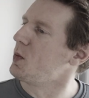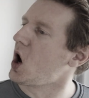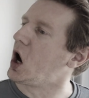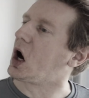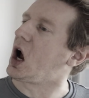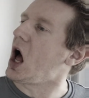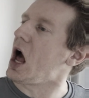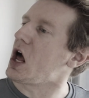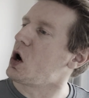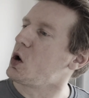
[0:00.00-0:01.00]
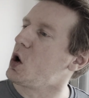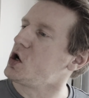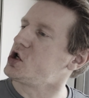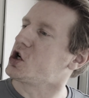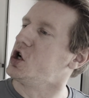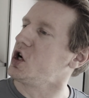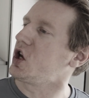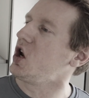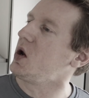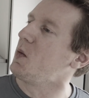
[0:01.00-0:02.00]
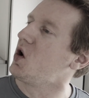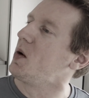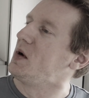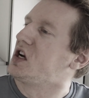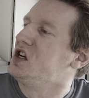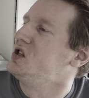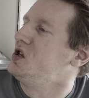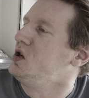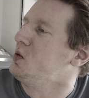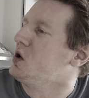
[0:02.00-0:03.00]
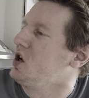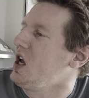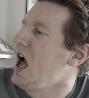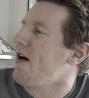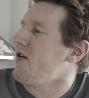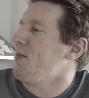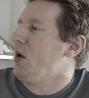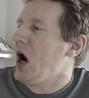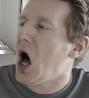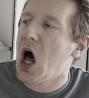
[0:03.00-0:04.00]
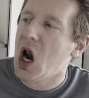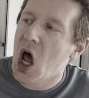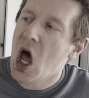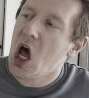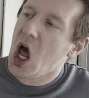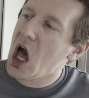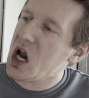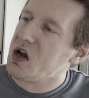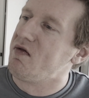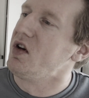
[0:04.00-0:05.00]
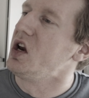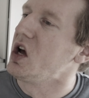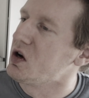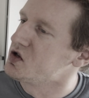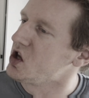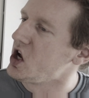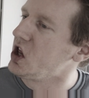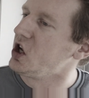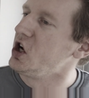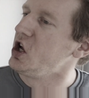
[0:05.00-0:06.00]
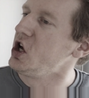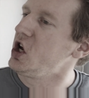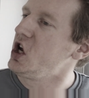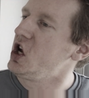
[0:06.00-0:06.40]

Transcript: Mark, I don't know what to cook anymore because you really haven't put out any videos lately, dude.